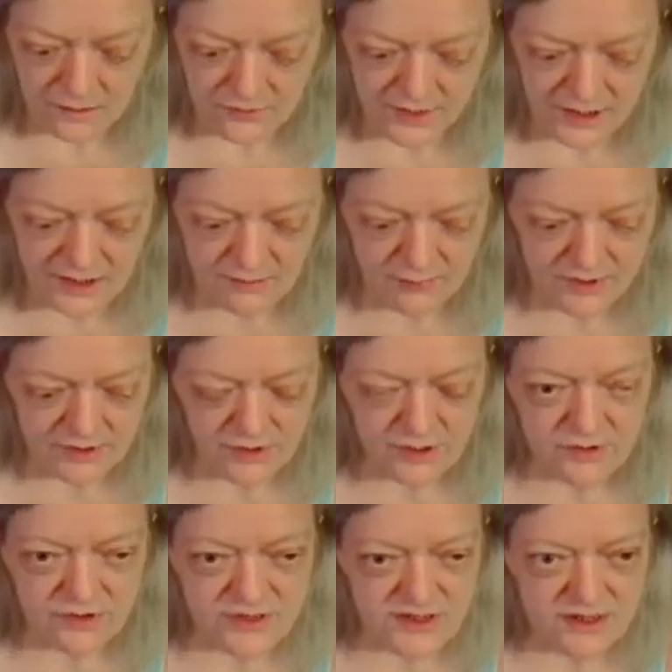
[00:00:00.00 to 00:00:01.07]
they'd been
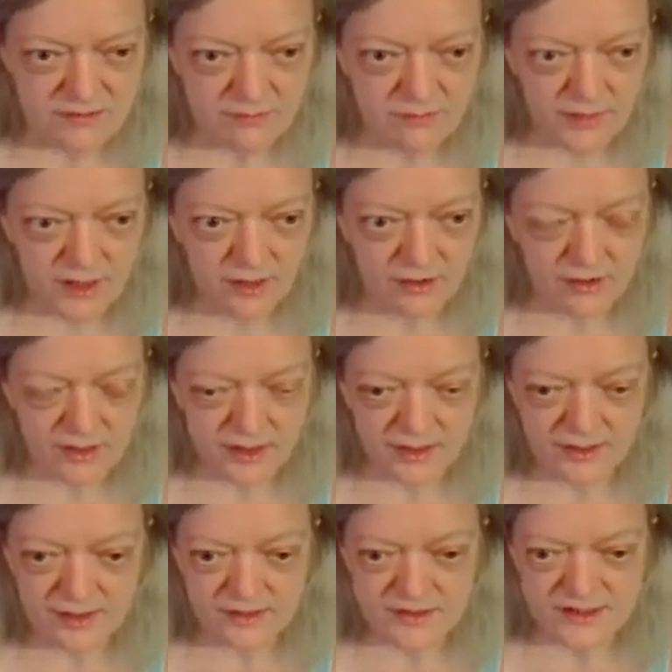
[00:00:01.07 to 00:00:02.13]
using
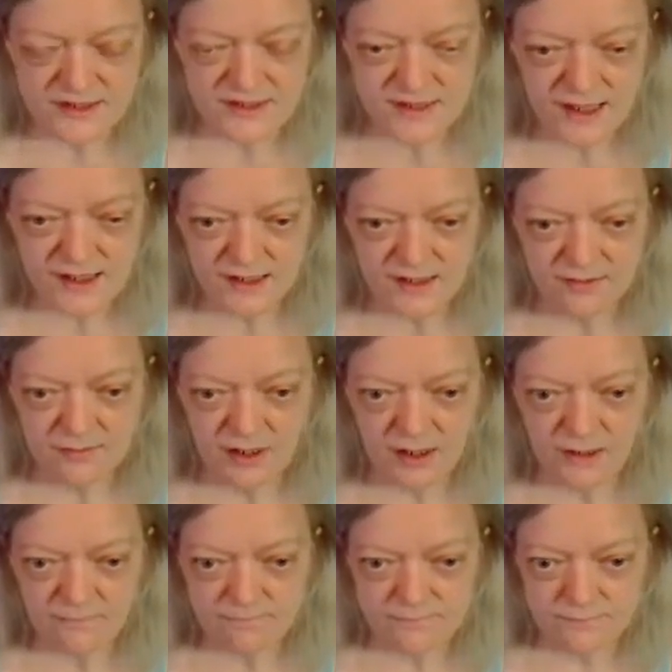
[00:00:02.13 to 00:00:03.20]
Mary to set him
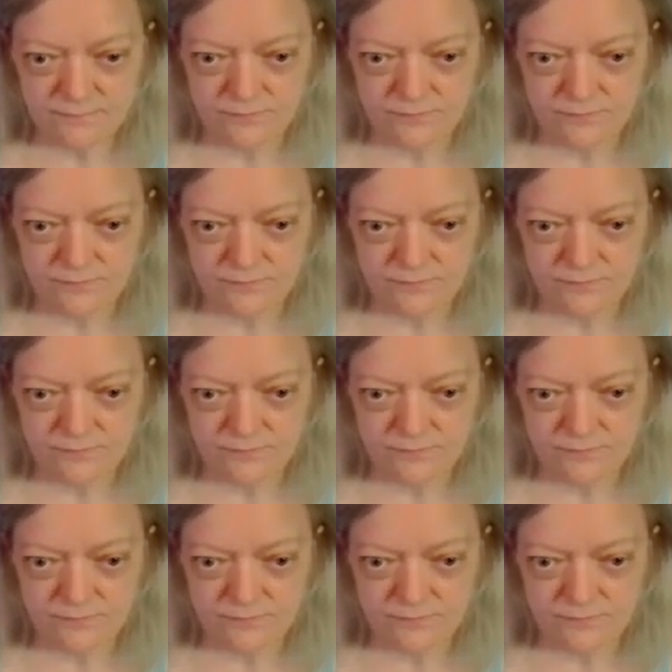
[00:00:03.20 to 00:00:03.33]
up.